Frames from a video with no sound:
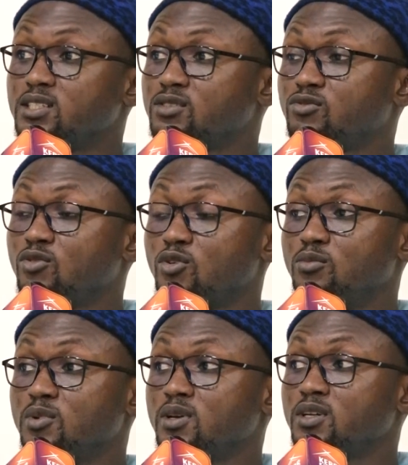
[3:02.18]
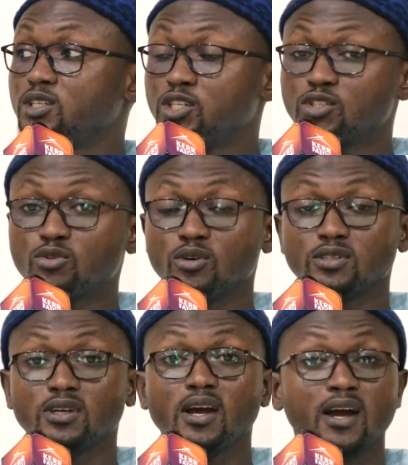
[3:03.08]
this forum,
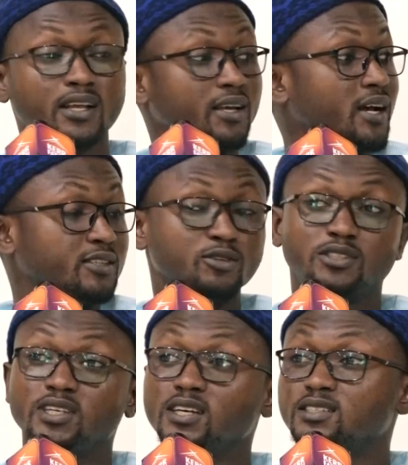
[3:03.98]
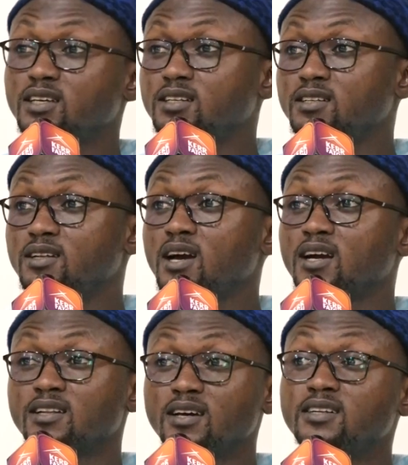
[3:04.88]
discuss, agree, as your chair said,
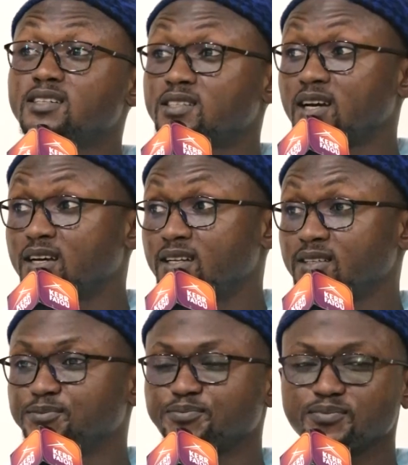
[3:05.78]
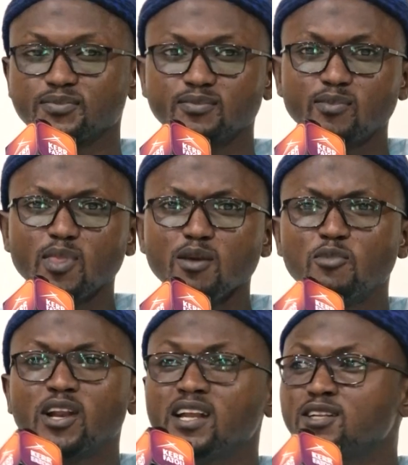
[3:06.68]
agree and disagree.
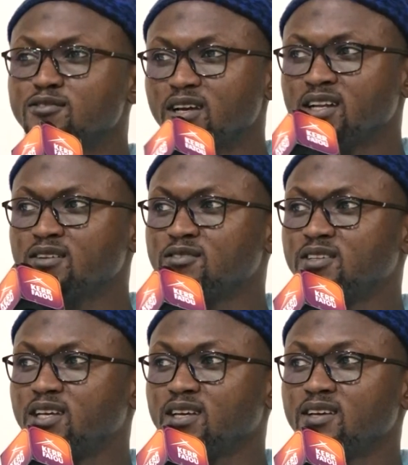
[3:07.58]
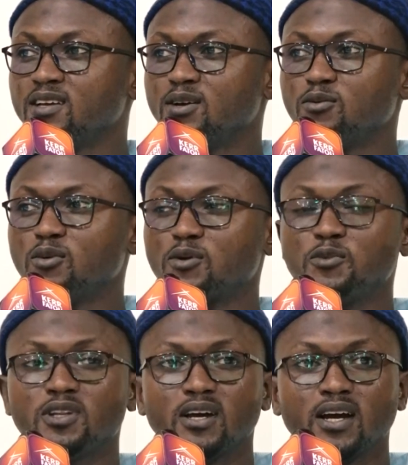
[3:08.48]
But at the end of the day, what
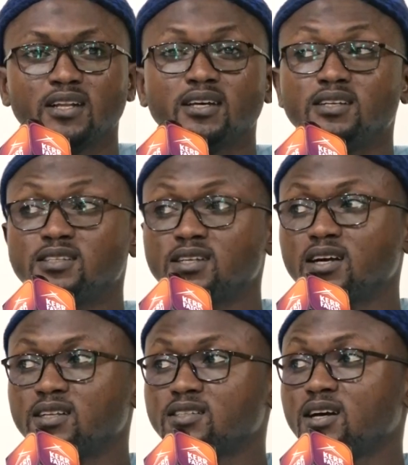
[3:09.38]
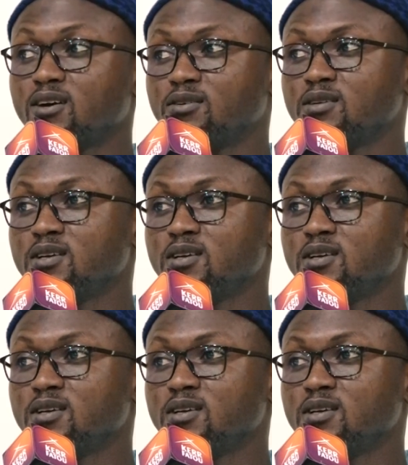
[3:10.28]
we agree and disagree are